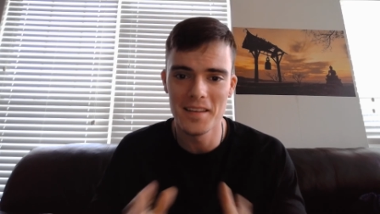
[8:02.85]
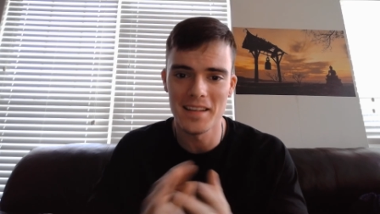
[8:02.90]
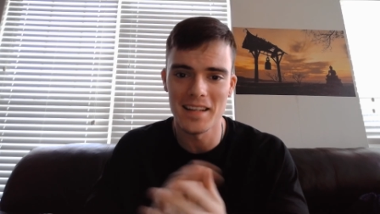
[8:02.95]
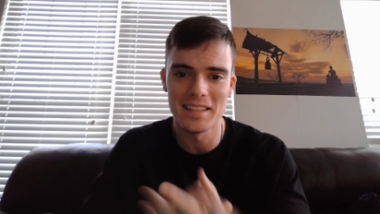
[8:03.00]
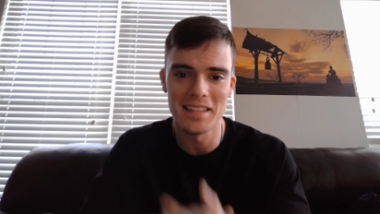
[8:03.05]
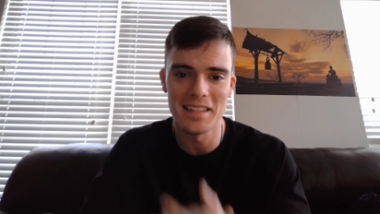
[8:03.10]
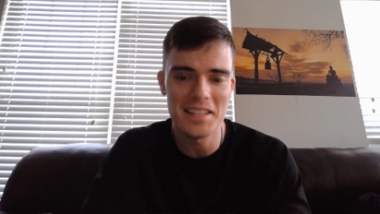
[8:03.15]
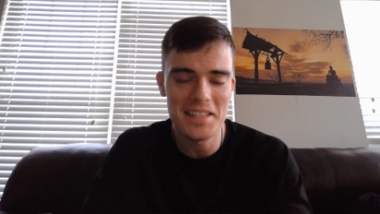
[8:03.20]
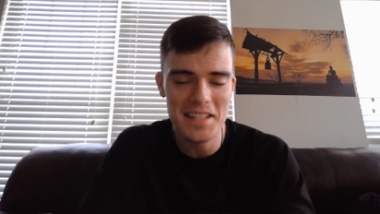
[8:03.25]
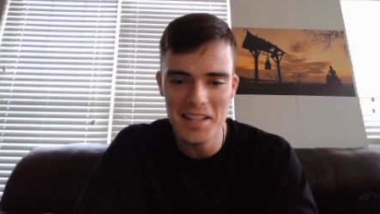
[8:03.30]

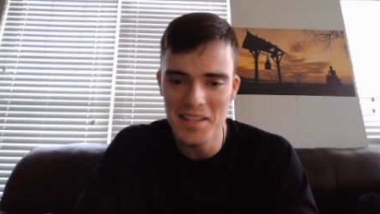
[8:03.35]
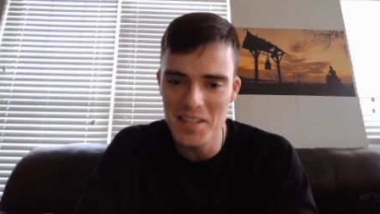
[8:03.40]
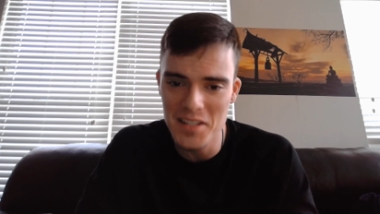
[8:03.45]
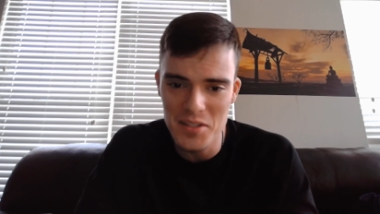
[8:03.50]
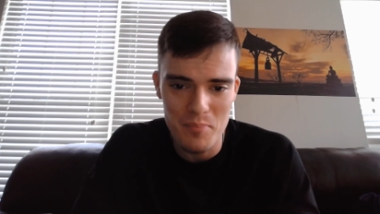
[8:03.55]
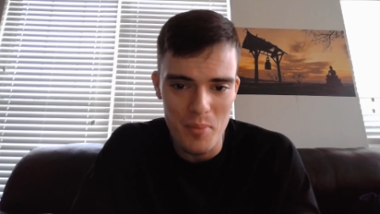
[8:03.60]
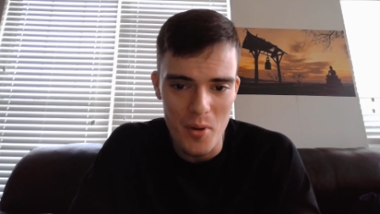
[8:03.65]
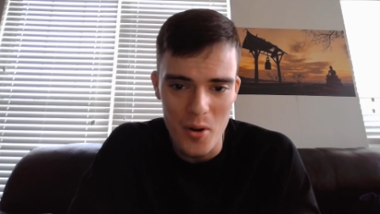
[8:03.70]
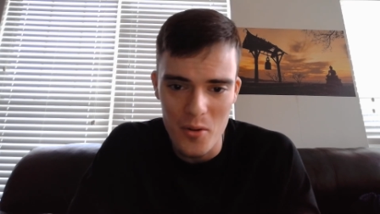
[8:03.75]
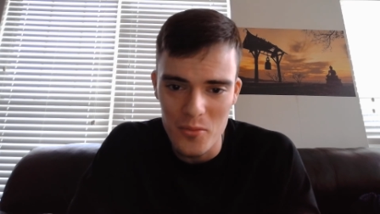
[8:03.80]
And let's get this
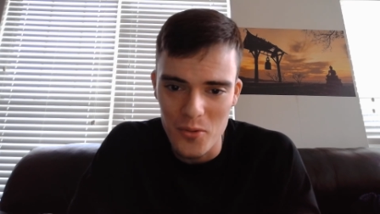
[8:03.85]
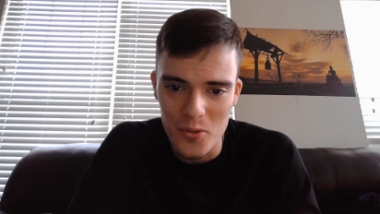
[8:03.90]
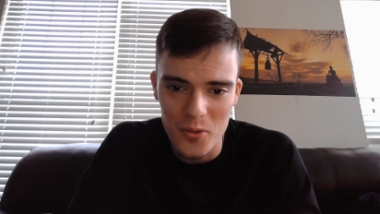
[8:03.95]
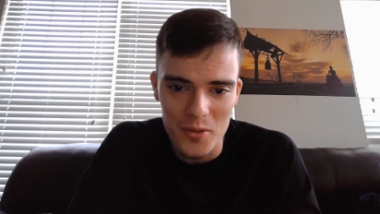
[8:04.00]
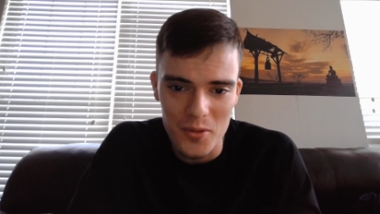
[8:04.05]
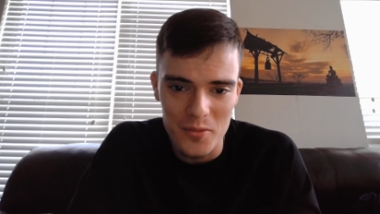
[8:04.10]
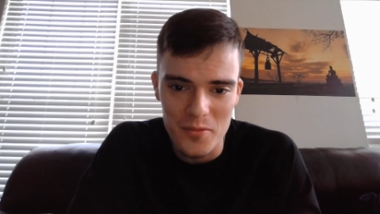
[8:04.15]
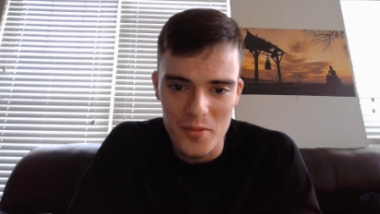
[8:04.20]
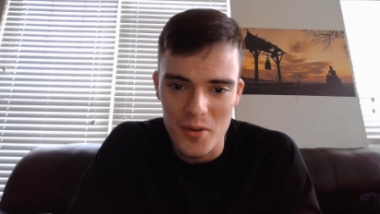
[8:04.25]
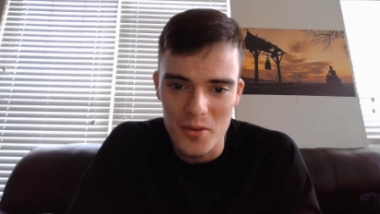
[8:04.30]
ball
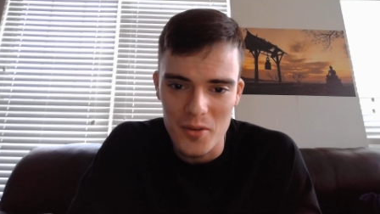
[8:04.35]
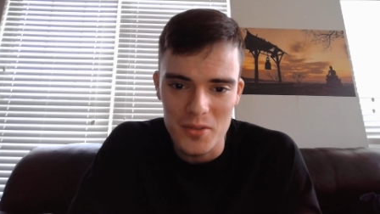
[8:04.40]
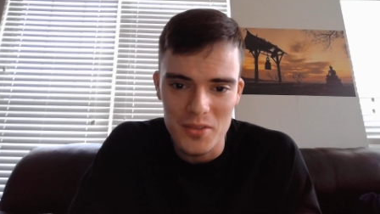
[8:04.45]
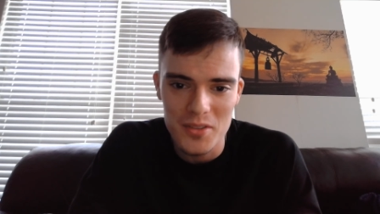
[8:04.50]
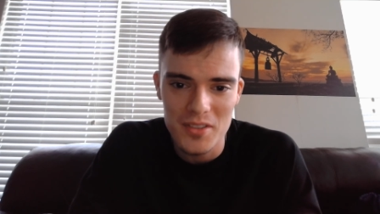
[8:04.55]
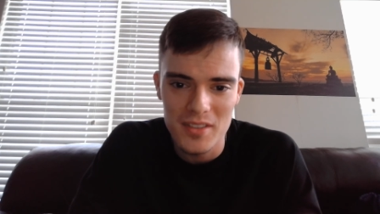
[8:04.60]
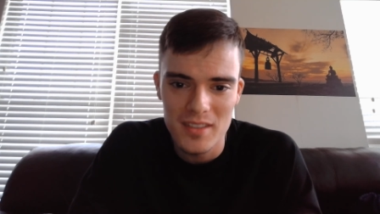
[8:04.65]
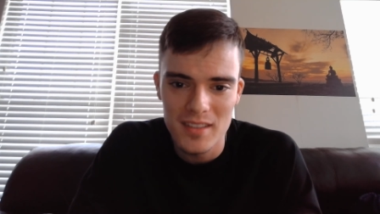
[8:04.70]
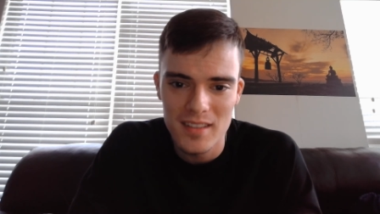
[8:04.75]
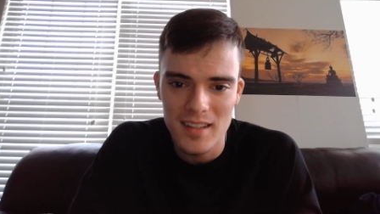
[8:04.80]
rolling,
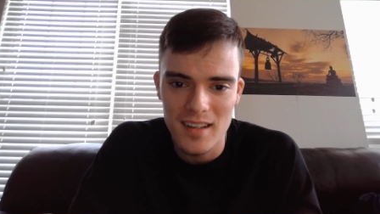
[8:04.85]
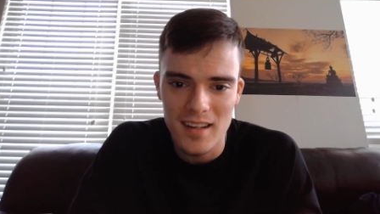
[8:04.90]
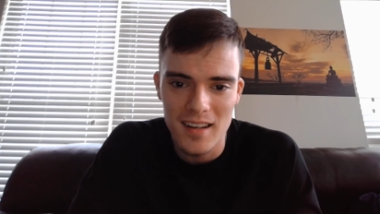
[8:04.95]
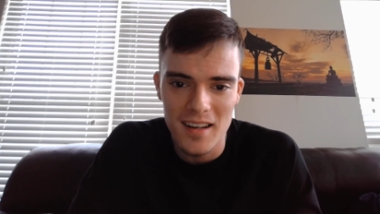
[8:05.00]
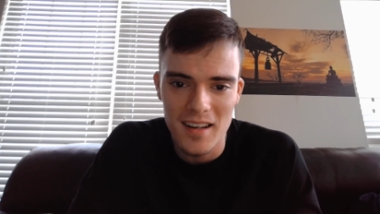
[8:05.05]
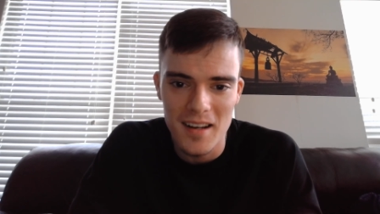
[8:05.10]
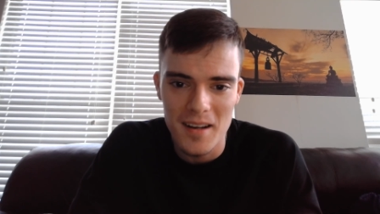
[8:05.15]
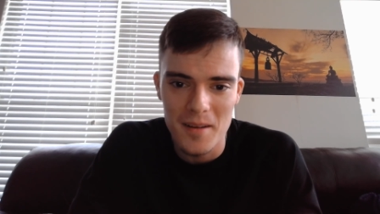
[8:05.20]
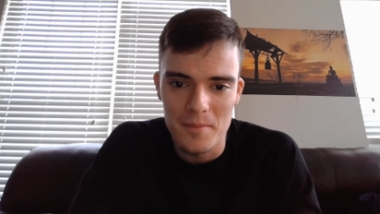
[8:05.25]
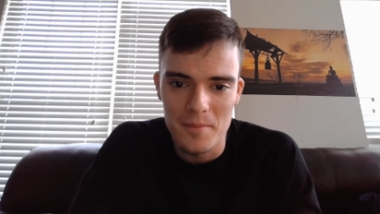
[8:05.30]
folks.
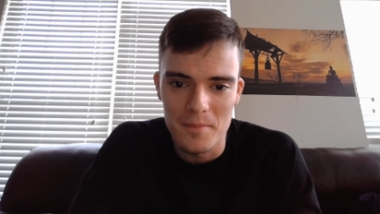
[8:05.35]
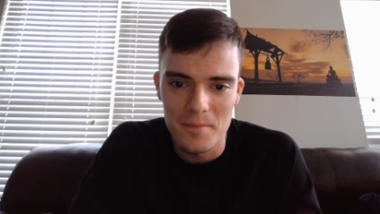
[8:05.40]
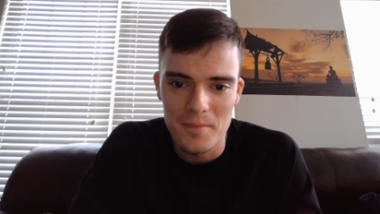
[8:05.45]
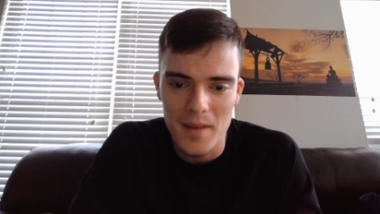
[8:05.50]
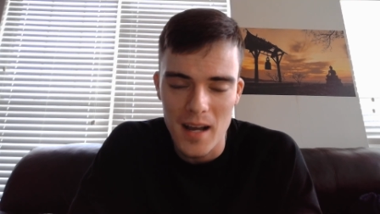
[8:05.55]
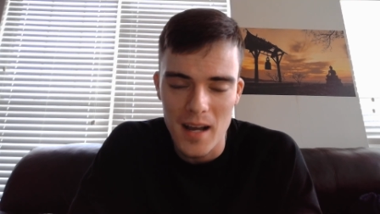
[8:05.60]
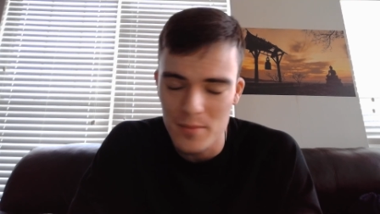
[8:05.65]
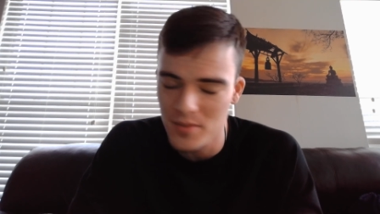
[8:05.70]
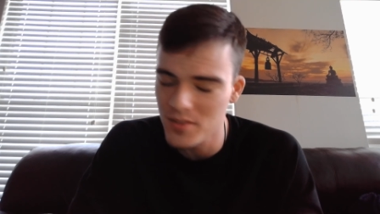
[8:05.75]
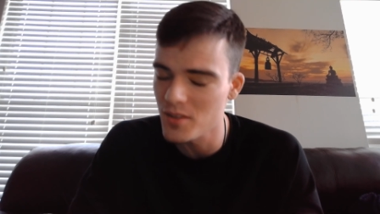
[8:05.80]

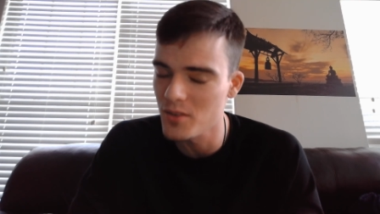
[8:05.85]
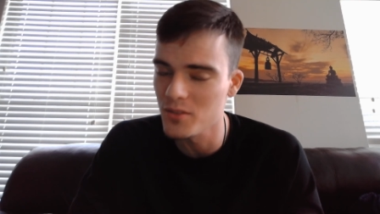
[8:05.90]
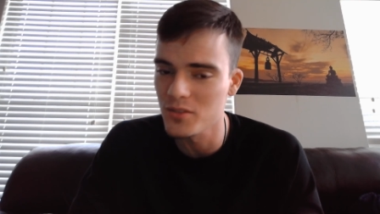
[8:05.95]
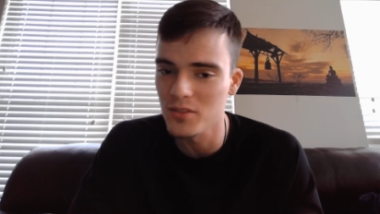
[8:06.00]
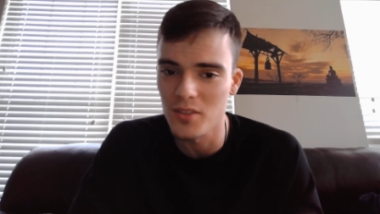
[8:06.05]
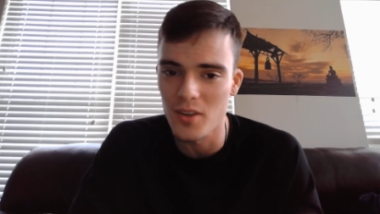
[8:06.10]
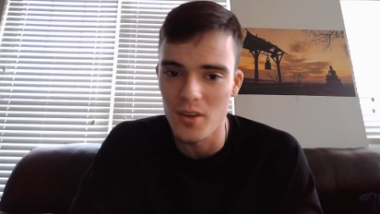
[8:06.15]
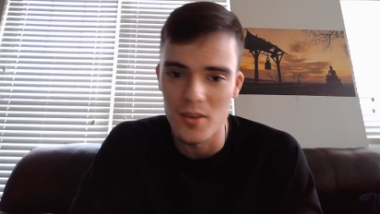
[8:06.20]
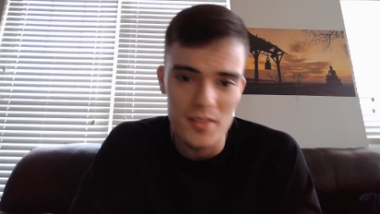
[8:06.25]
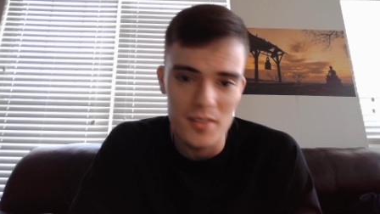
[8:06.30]
I'm so
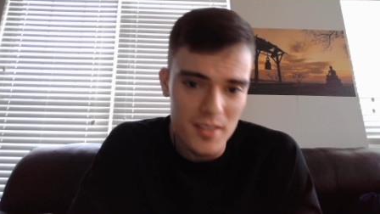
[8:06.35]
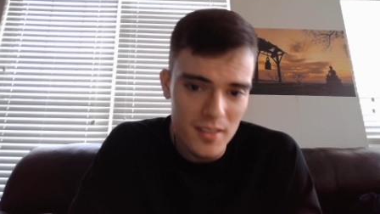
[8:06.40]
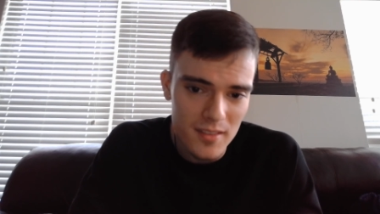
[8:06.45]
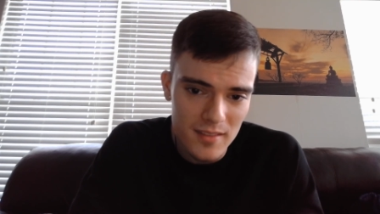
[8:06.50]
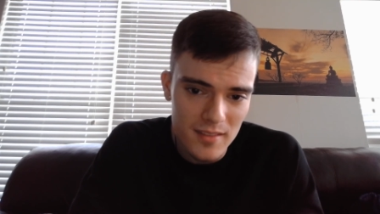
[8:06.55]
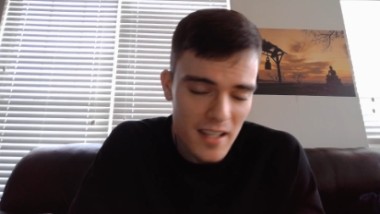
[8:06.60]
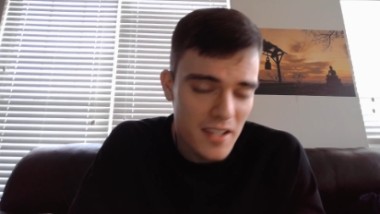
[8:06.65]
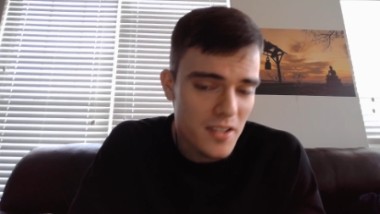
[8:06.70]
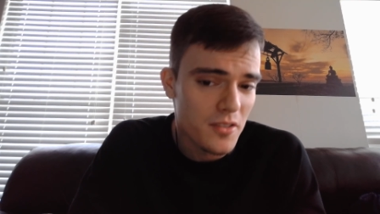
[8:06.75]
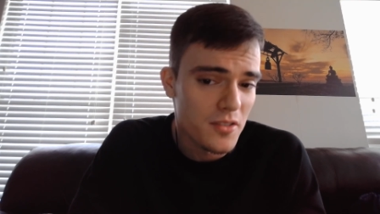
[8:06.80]
stoked.
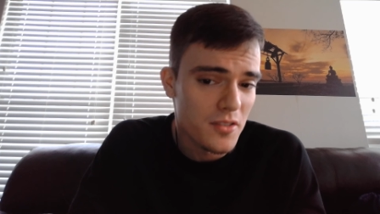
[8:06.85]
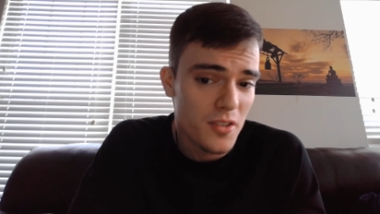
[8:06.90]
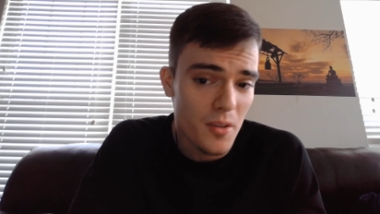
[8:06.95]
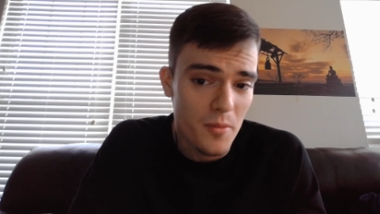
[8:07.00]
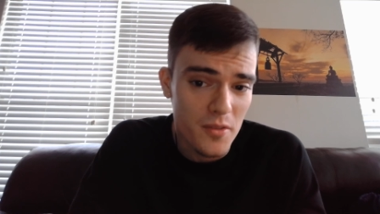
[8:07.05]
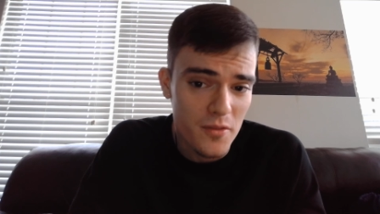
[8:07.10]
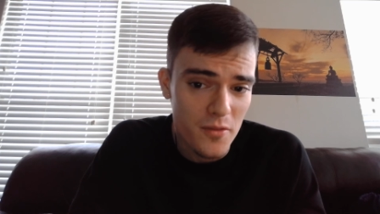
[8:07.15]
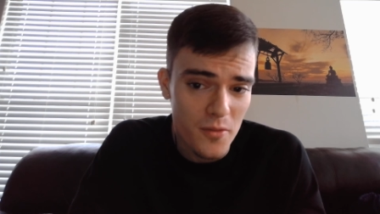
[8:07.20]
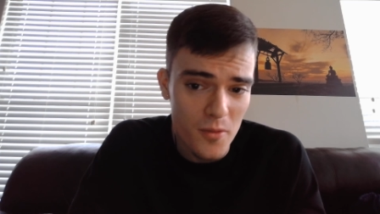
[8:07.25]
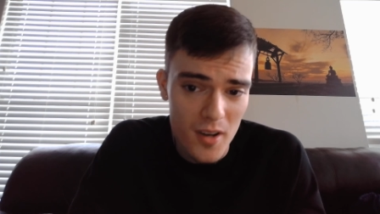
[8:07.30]
Thank you so
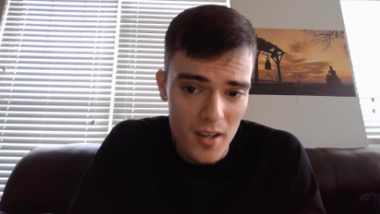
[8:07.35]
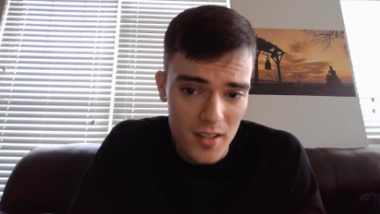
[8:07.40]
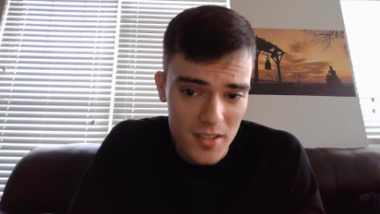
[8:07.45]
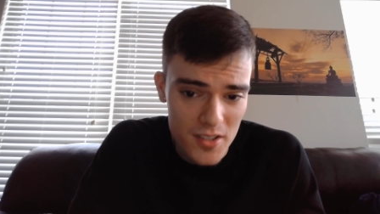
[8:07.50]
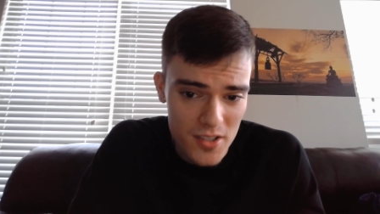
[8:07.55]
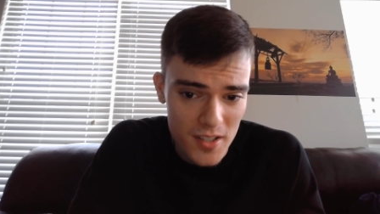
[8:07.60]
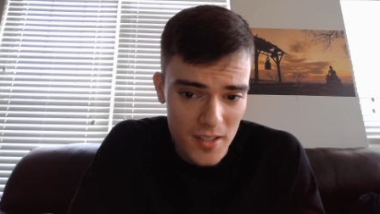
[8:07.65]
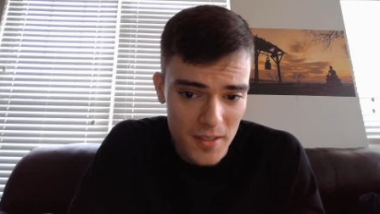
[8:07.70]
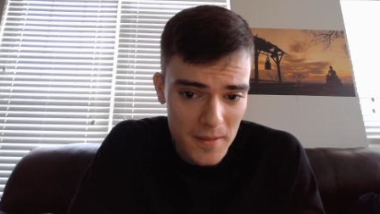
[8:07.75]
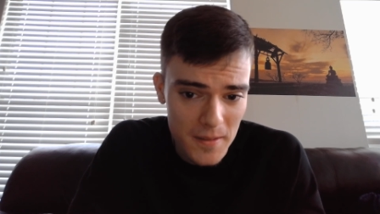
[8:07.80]
much for
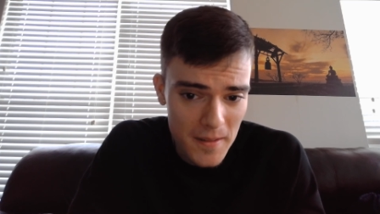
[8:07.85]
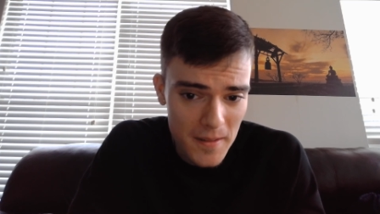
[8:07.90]
watching.